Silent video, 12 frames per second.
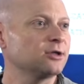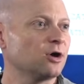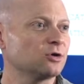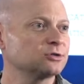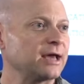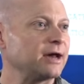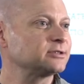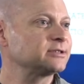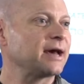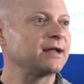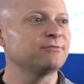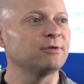dogs
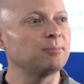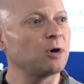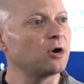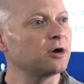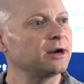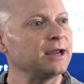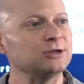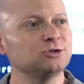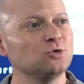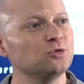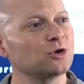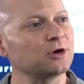outside of a bar at
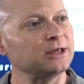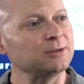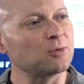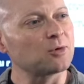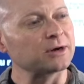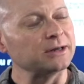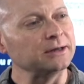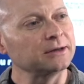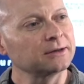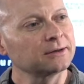2.30 in the morning?